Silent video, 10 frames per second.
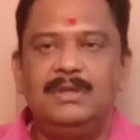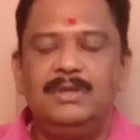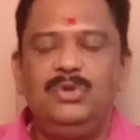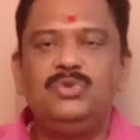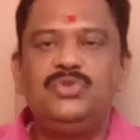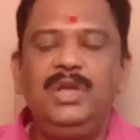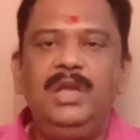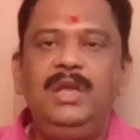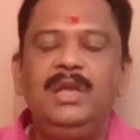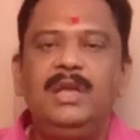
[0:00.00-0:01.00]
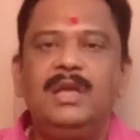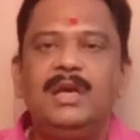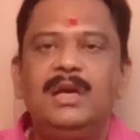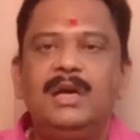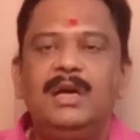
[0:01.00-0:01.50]
You see,
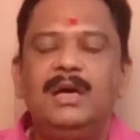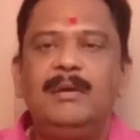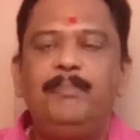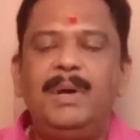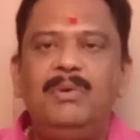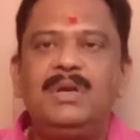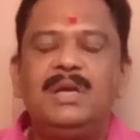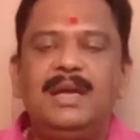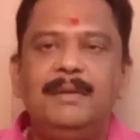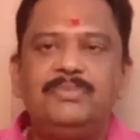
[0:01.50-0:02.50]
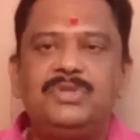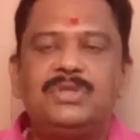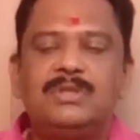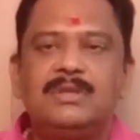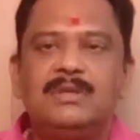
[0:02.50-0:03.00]
power
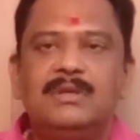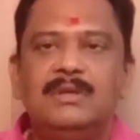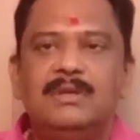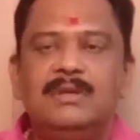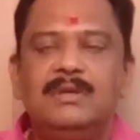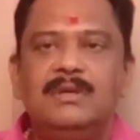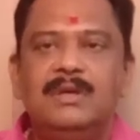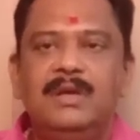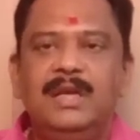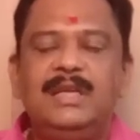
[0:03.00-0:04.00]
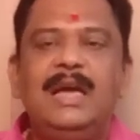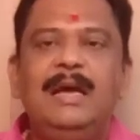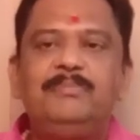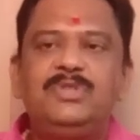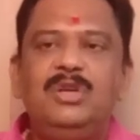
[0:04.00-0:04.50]
corrupts and
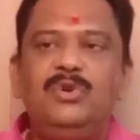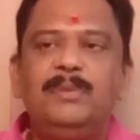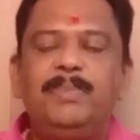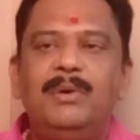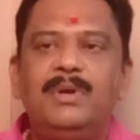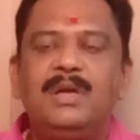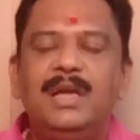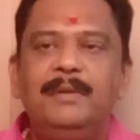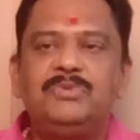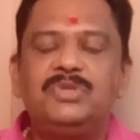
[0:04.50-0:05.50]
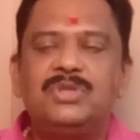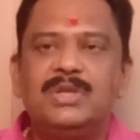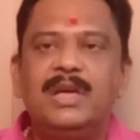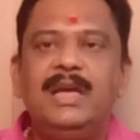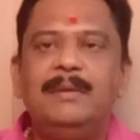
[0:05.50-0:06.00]
absolute power corrupts
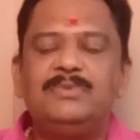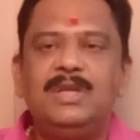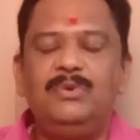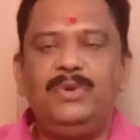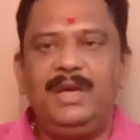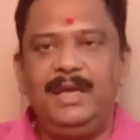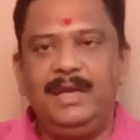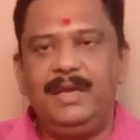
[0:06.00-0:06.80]
absolutely.